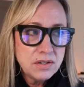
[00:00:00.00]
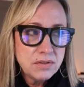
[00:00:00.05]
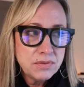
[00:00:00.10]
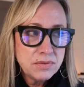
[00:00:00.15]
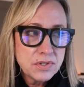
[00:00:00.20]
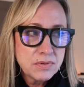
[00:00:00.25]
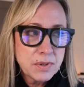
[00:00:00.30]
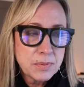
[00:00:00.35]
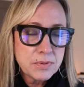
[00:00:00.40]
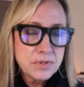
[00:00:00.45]
was
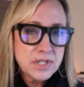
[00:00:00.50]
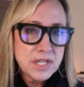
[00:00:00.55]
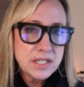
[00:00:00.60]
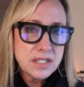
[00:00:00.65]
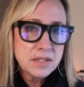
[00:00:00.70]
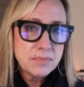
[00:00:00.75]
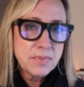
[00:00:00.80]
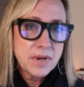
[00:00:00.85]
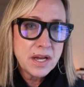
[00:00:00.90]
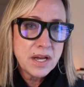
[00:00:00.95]

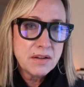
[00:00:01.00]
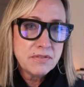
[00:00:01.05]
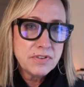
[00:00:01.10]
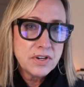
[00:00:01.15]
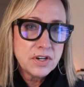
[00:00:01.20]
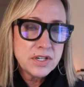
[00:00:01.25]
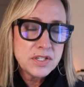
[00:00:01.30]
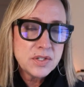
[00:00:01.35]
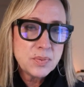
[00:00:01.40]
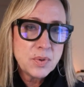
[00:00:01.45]
represented by a
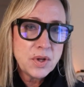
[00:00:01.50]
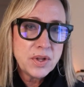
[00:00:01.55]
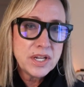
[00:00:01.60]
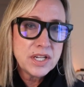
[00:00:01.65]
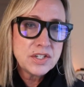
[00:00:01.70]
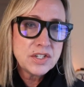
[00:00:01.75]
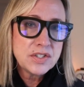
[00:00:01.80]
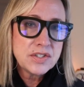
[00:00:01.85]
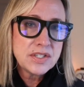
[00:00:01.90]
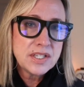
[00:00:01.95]
very small
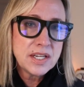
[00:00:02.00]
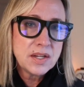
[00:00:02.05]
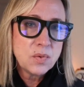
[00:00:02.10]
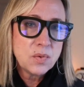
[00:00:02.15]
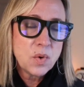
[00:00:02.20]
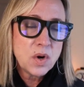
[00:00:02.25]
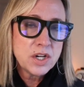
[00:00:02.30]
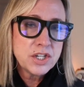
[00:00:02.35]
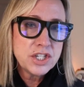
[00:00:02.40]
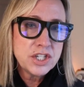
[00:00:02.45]
agency in
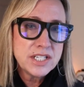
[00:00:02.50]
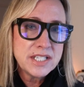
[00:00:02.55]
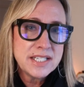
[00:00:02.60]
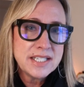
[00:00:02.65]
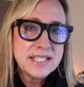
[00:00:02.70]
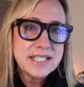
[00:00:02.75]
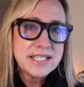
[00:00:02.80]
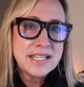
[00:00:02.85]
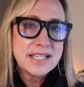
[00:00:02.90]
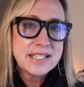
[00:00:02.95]
Washington,
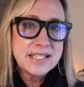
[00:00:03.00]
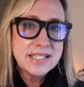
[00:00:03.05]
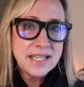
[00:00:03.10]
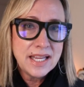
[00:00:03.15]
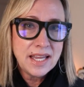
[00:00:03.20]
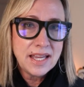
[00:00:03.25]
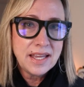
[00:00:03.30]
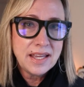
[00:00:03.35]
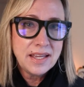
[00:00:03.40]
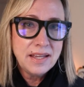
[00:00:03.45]

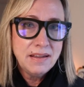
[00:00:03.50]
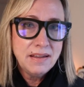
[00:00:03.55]
D.C.